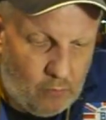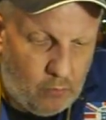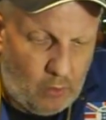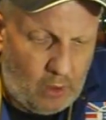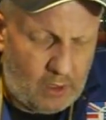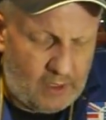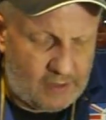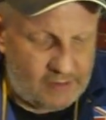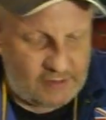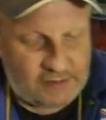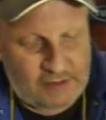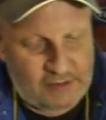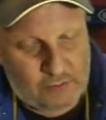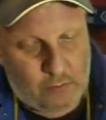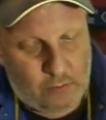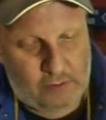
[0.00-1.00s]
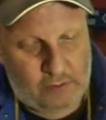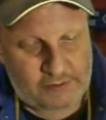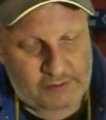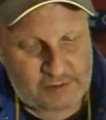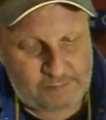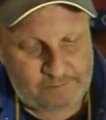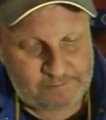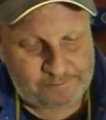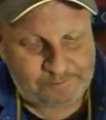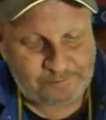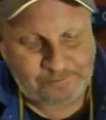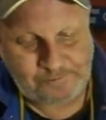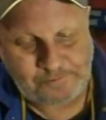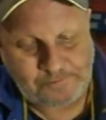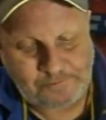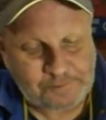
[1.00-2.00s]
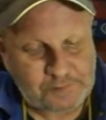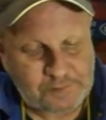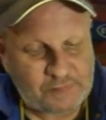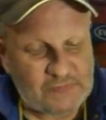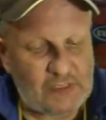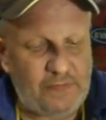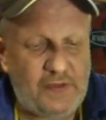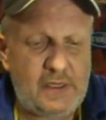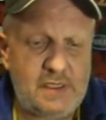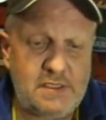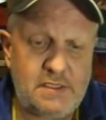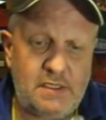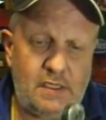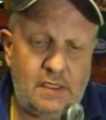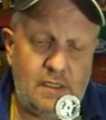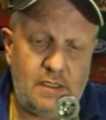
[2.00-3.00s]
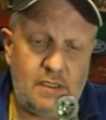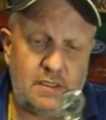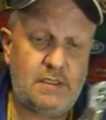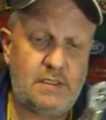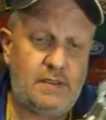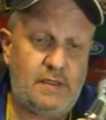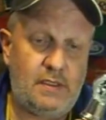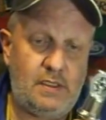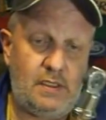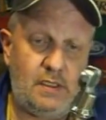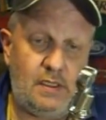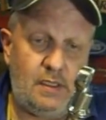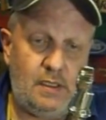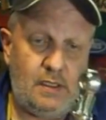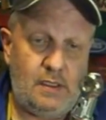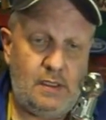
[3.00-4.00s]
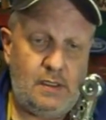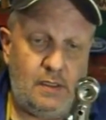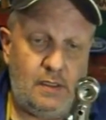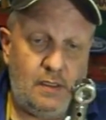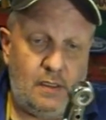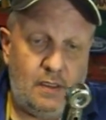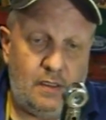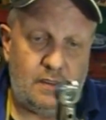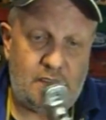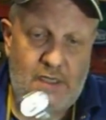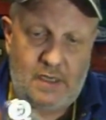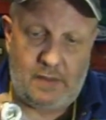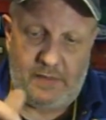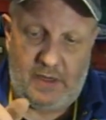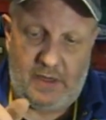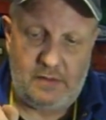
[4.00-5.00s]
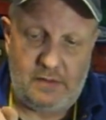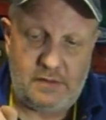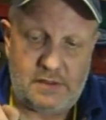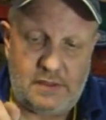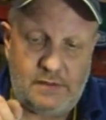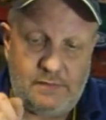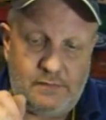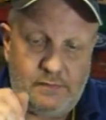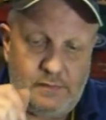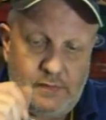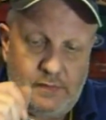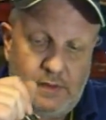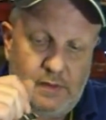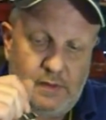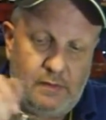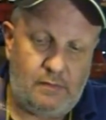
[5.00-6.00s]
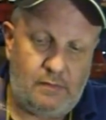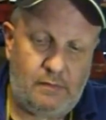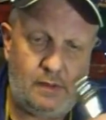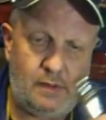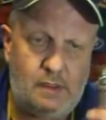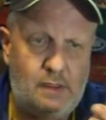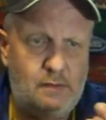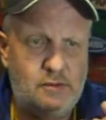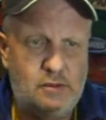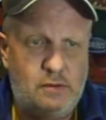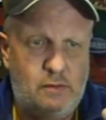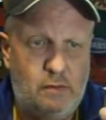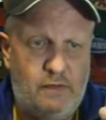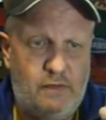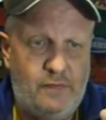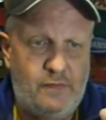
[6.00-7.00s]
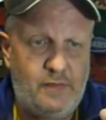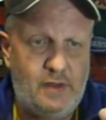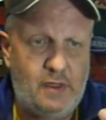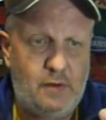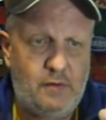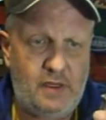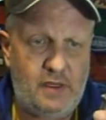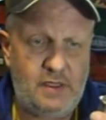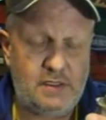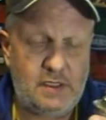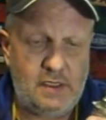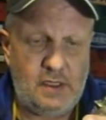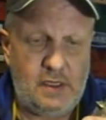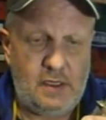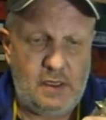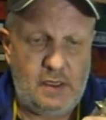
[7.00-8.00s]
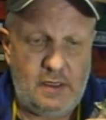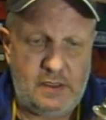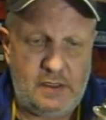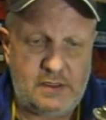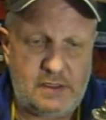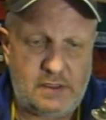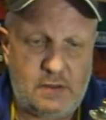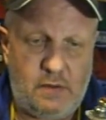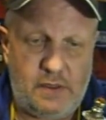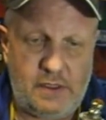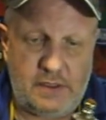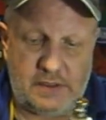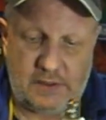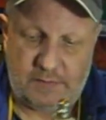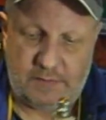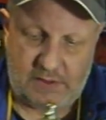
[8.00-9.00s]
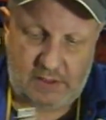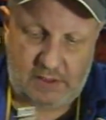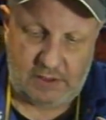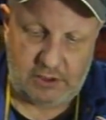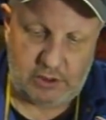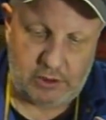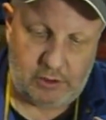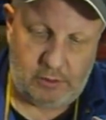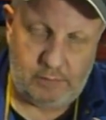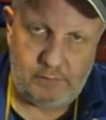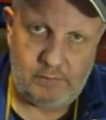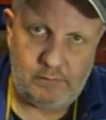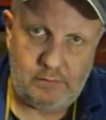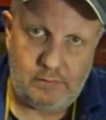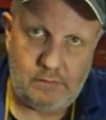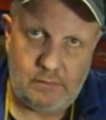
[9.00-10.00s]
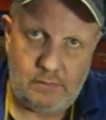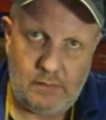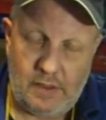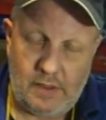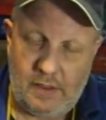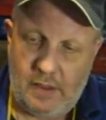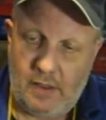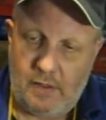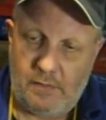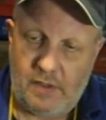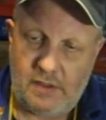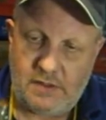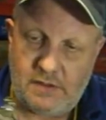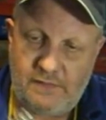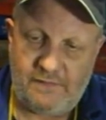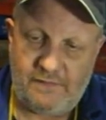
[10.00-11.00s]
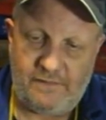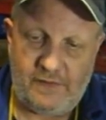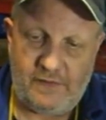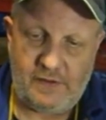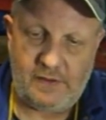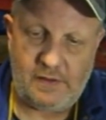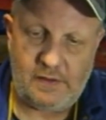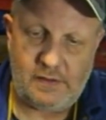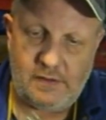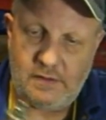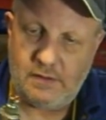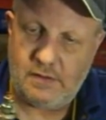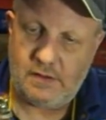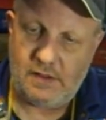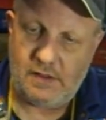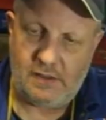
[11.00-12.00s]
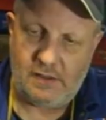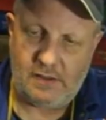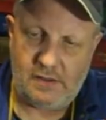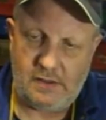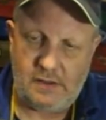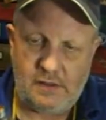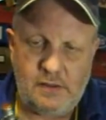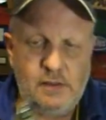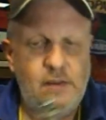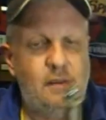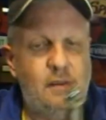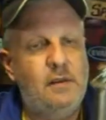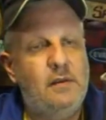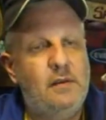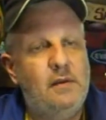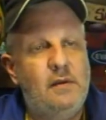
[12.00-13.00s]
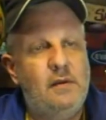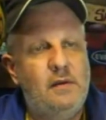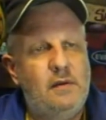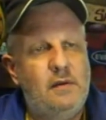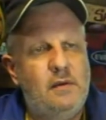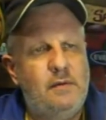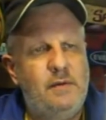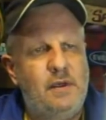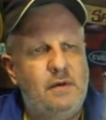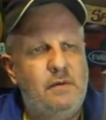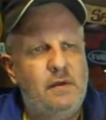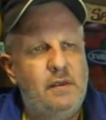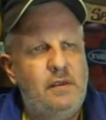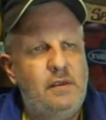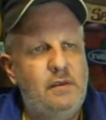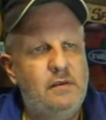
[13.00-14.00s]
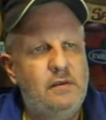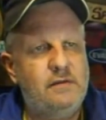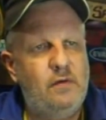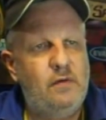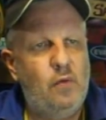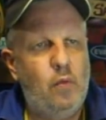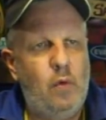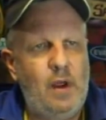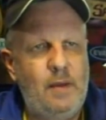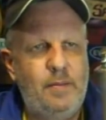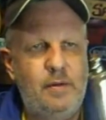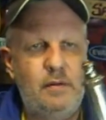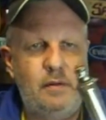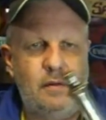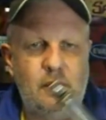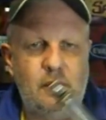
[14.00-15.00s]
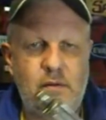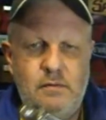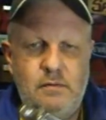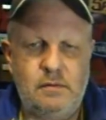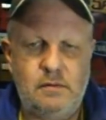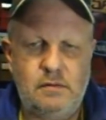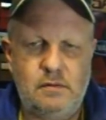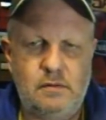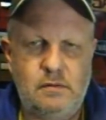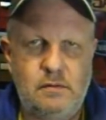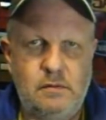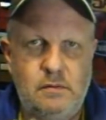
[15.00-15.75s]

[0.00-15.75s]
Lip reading: What I did was, this is the dagger mount. I'm sure we're all familiar with these. This is quite a substantial piece of kit here. Quite a useful weapon, that, isn't it?